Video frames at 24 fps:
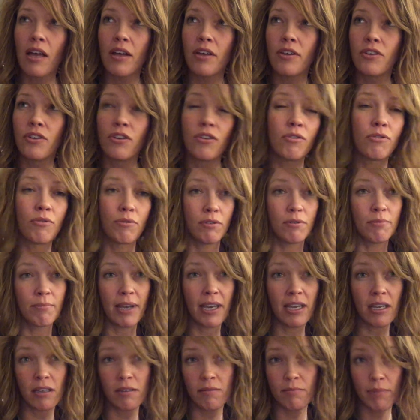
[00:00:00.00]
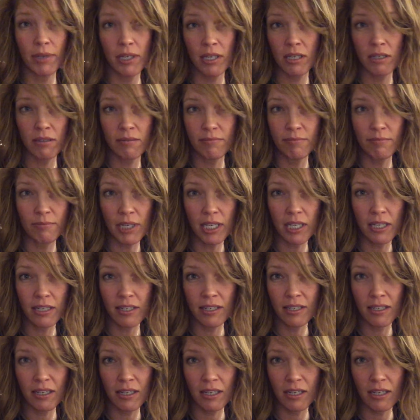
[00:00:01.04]
you you may be
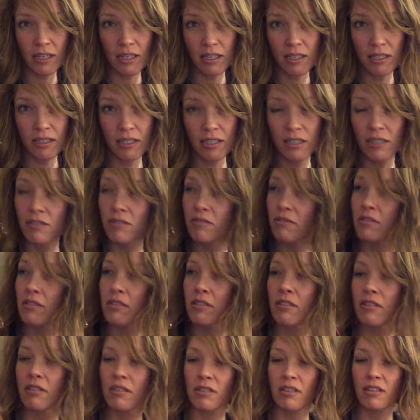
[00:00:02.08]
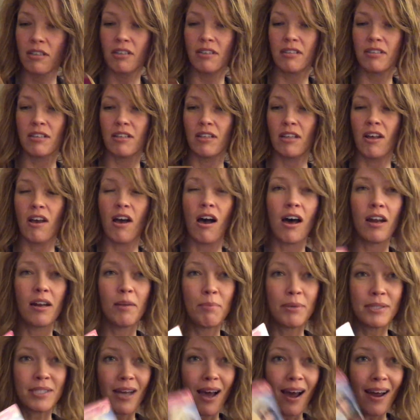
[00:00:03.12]
meeting a uh, you know a little, little hottie
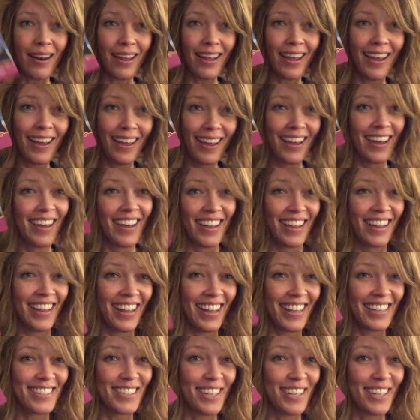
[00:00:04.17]
patati. Let's